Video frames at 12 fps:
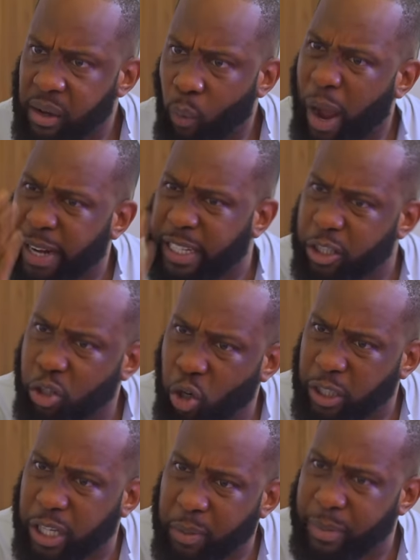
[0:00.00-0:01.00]
Why did you
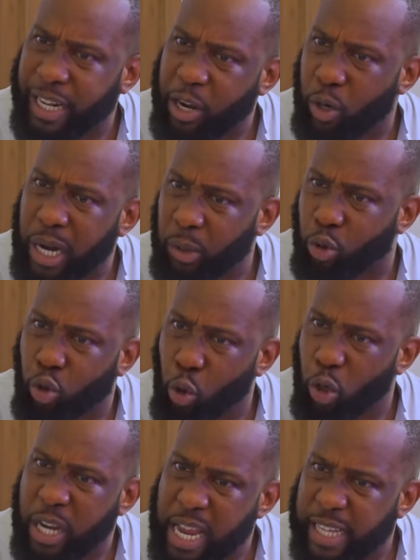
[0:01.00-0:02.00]
not tell me that you're now so
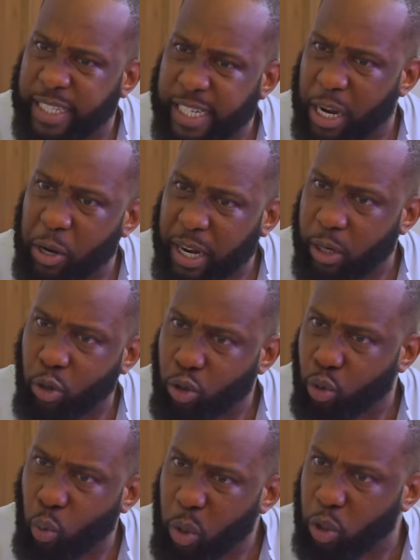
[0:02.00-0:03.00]
lazy that you
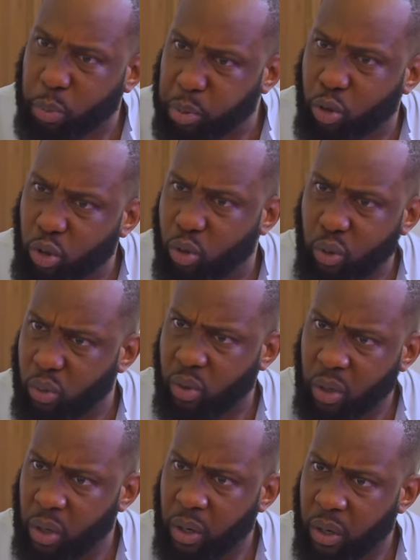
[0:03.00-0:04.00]
cannot do what you're supposed to do?
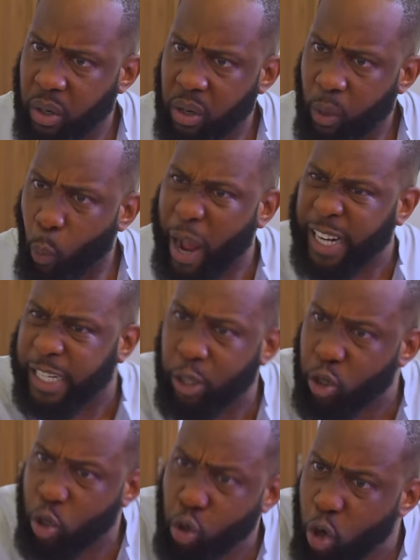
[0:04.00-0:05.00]
Why did
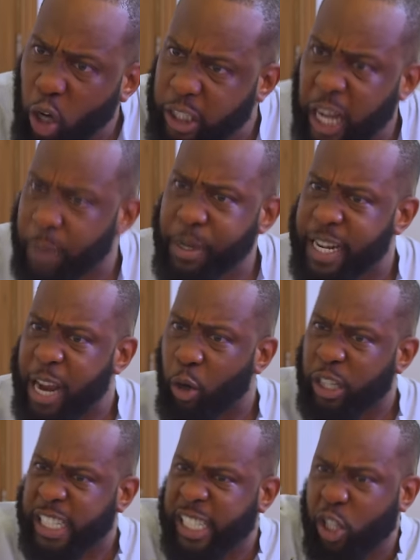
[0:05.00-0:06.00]
you not tell me that
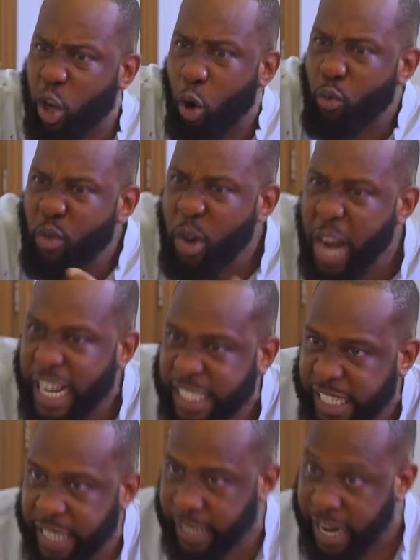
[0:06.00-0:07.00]
you're
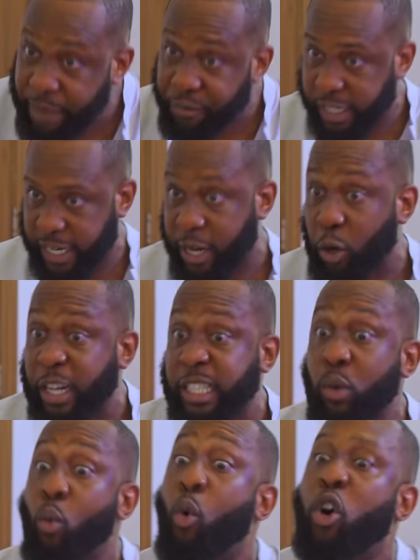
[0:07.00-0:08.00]
deteriorating every day? You're
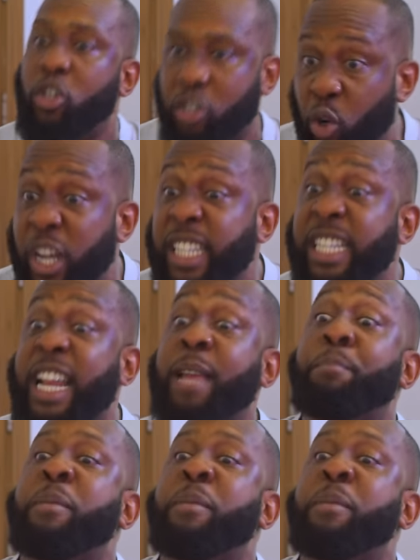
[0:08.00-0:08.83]
getting worse. You're eating like